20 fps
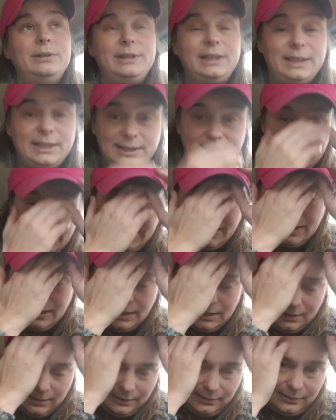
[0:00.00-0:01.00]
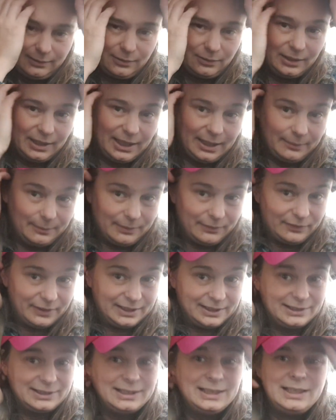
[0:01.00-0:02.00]
did. I hit my
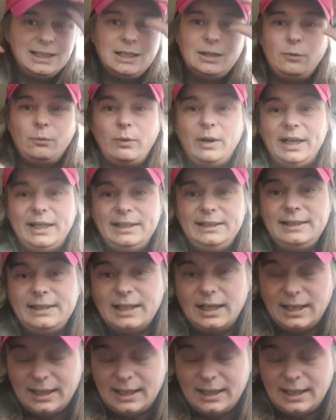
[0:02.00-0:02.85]
face when